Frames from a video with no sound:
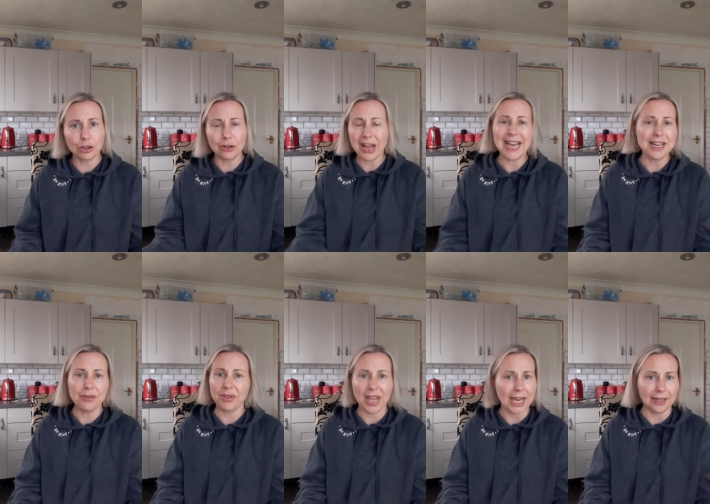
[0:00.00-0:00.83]

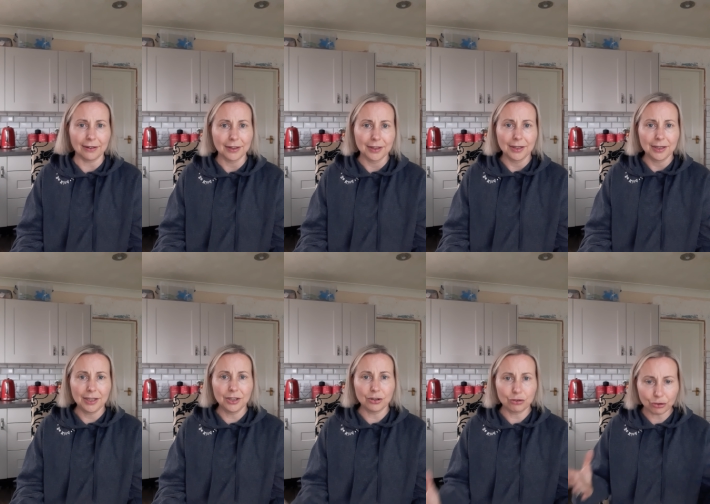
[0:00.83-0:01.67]
anything,
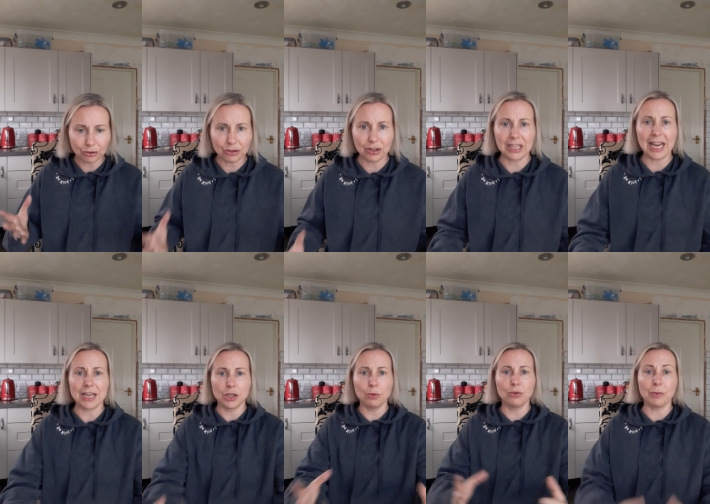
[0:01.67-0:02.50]
just to get
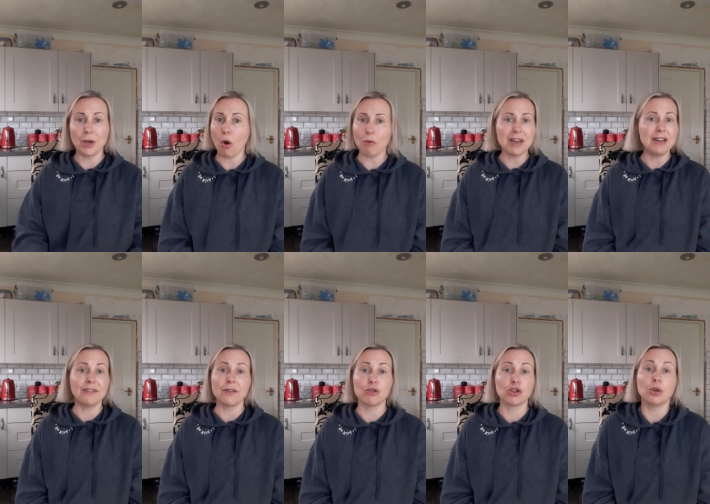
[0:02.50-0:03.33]
you doing, or
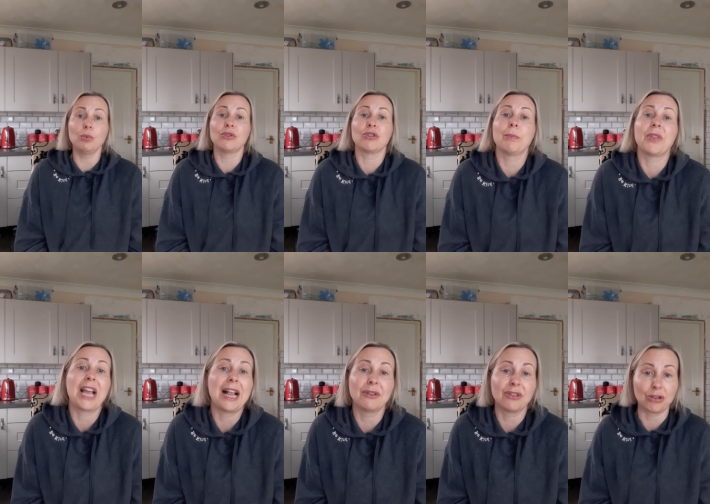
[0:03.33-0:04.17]
even choose something
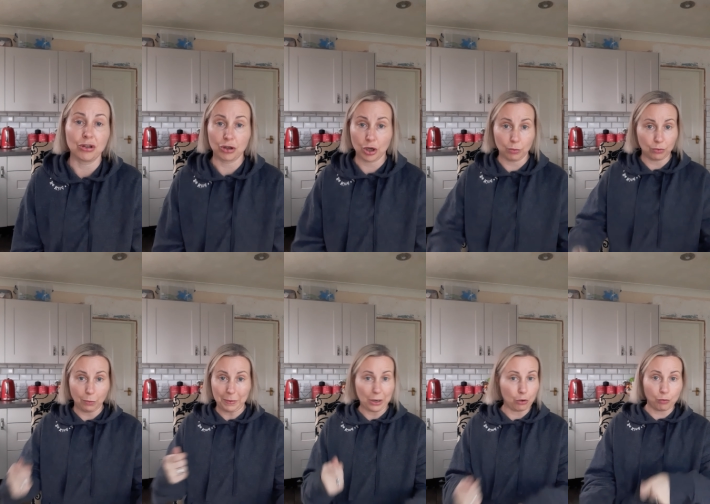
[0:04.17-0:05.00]
else to do a
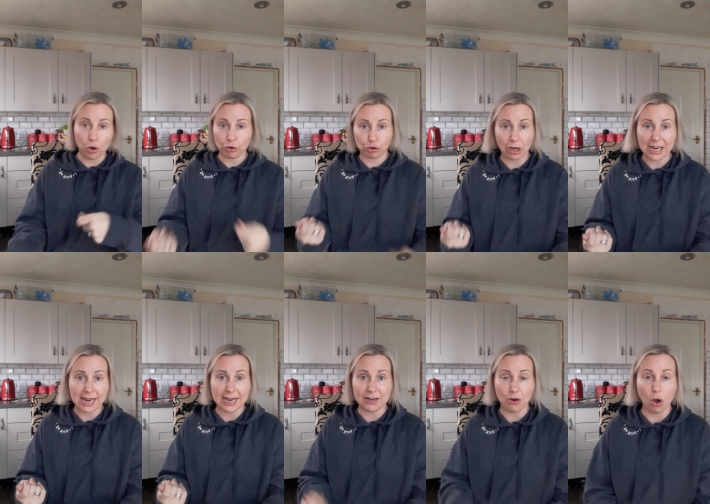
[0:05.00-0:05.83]
bit of
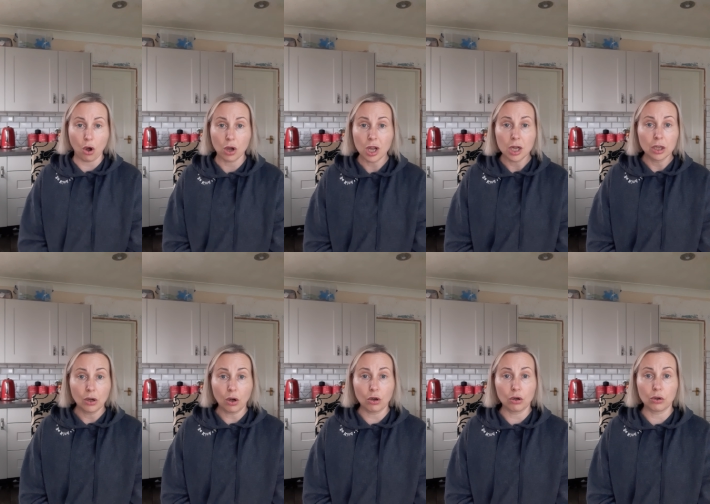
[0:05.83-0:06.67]
crocheting or
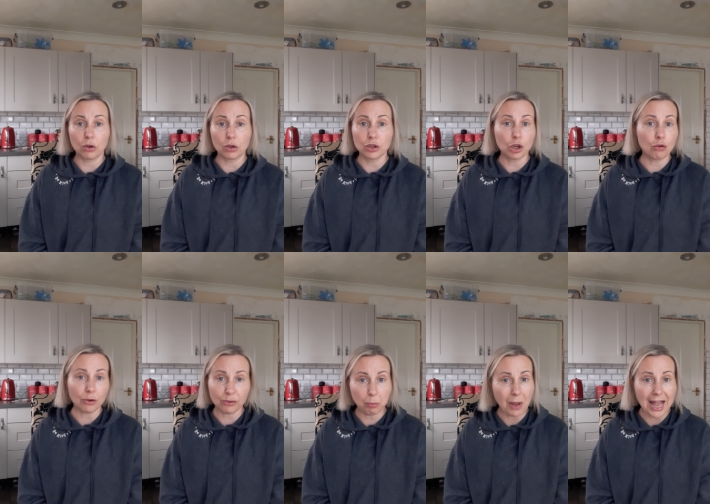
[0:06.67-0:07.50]
your
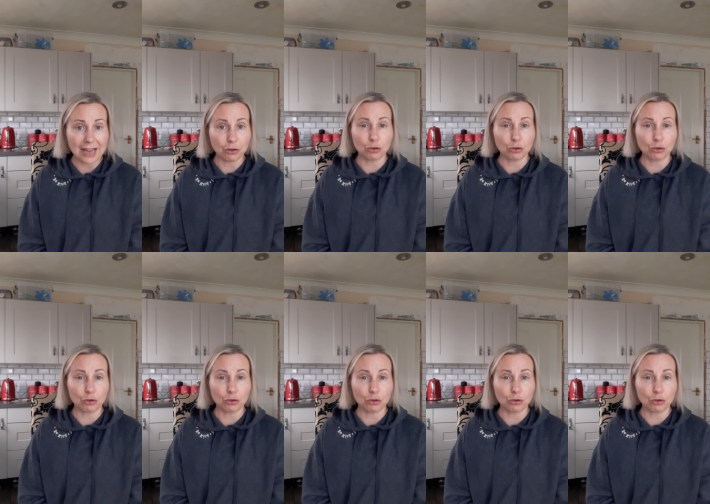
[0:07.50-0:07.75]
crossword, or